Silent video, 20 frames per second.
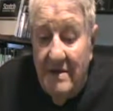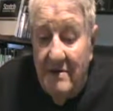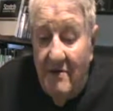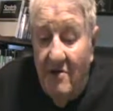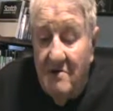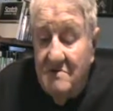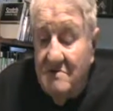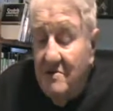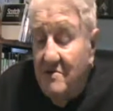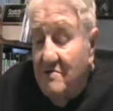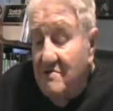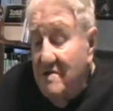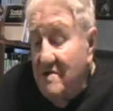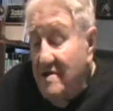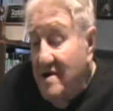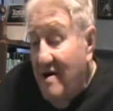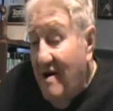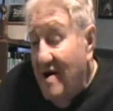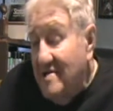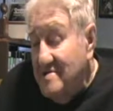also the
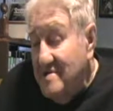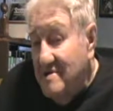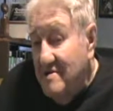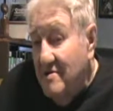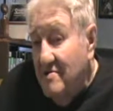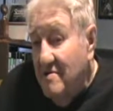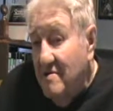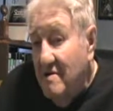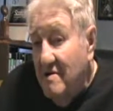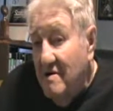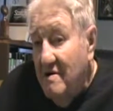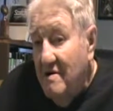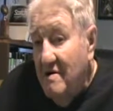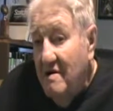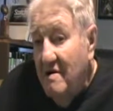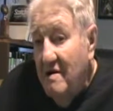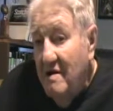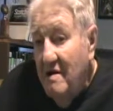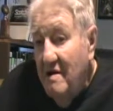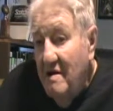cot school.
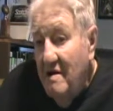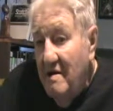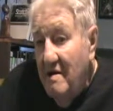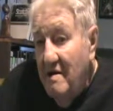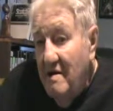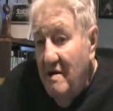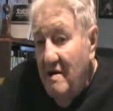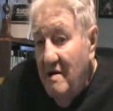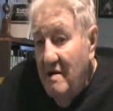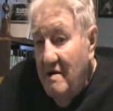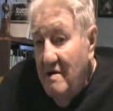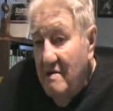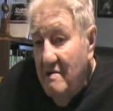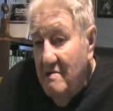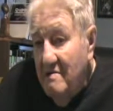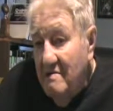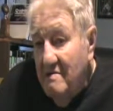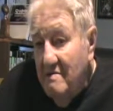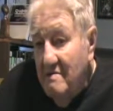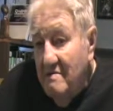
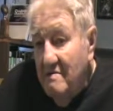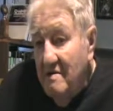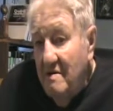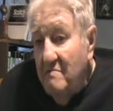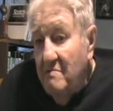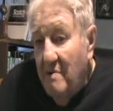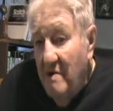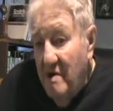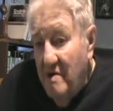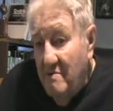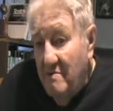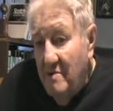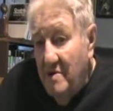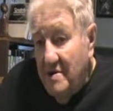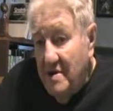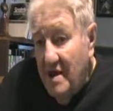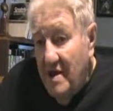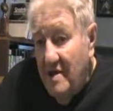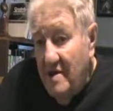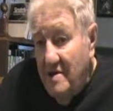
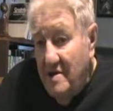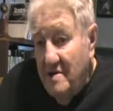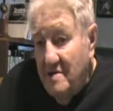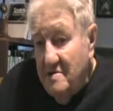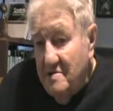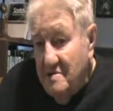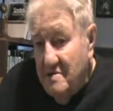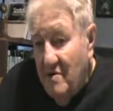What that is,